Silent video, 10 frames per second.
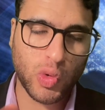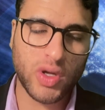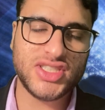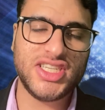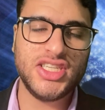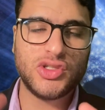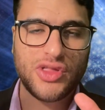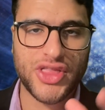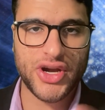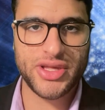20 to
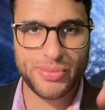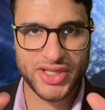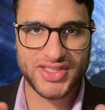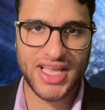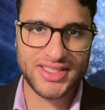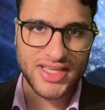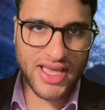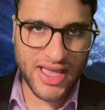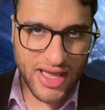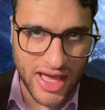30%
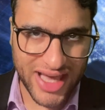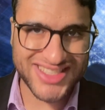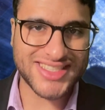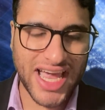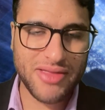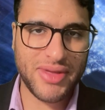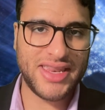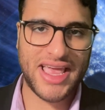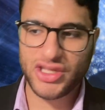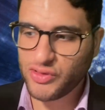
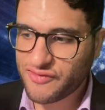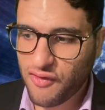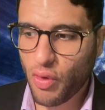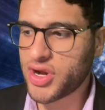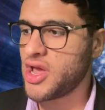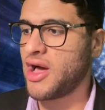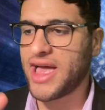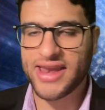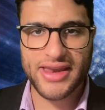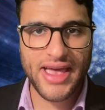excitement and euphoria
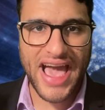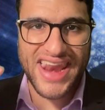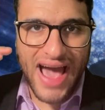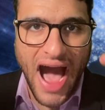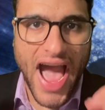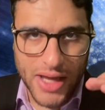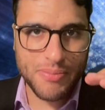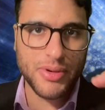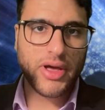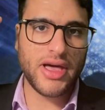and
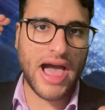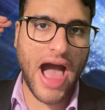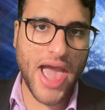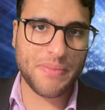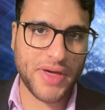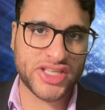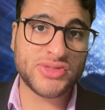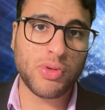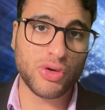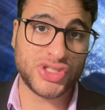hype
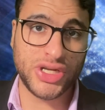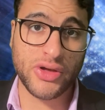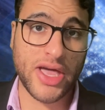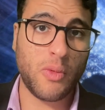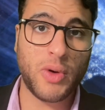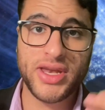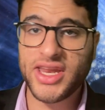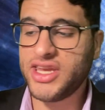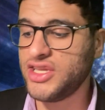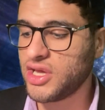explosion, okay, when
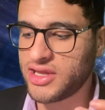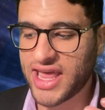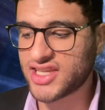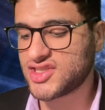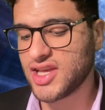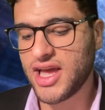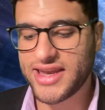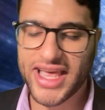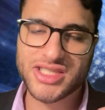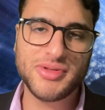the next
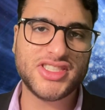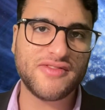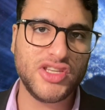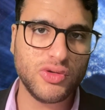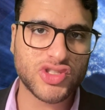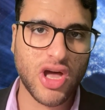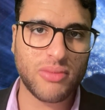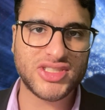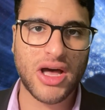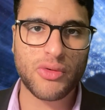piece of news
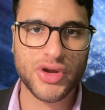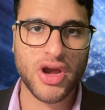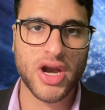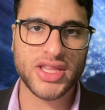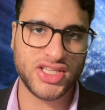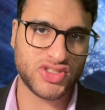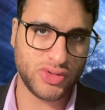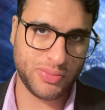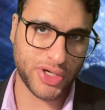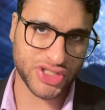comes out regarding this
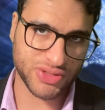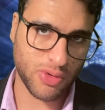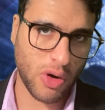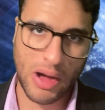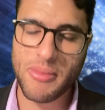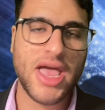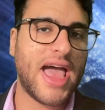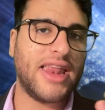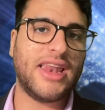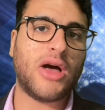repurchase program.
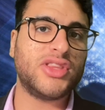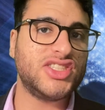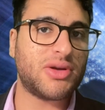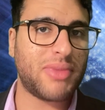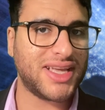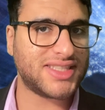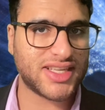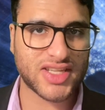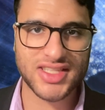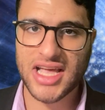And now these are my
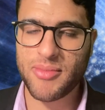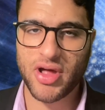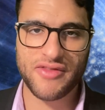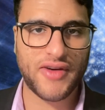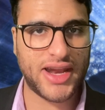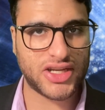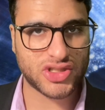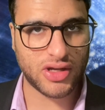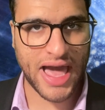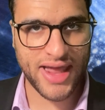takes, guys. I'm not a financial